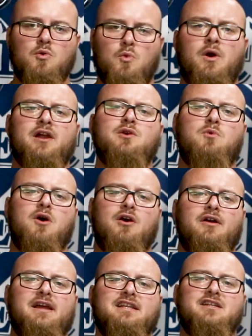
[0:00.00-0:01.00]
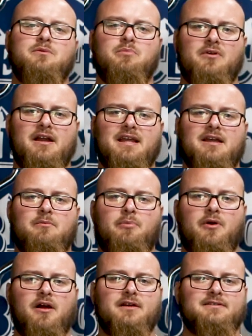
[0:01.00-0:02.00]
where you are in your break-in
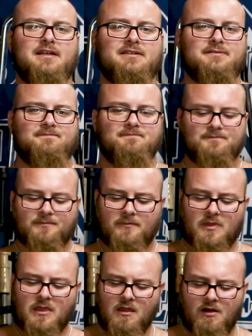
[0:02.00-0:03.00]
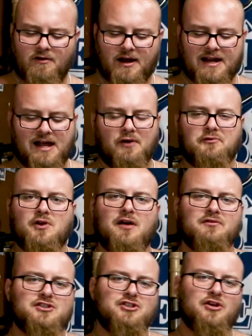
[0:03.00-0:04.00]
process. All right, now if you
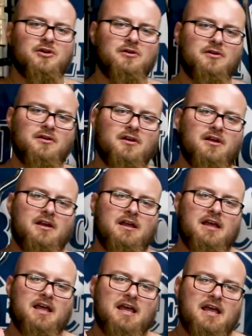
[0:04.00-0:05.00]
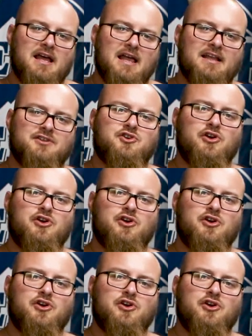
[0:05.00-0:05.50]
have a shirt that's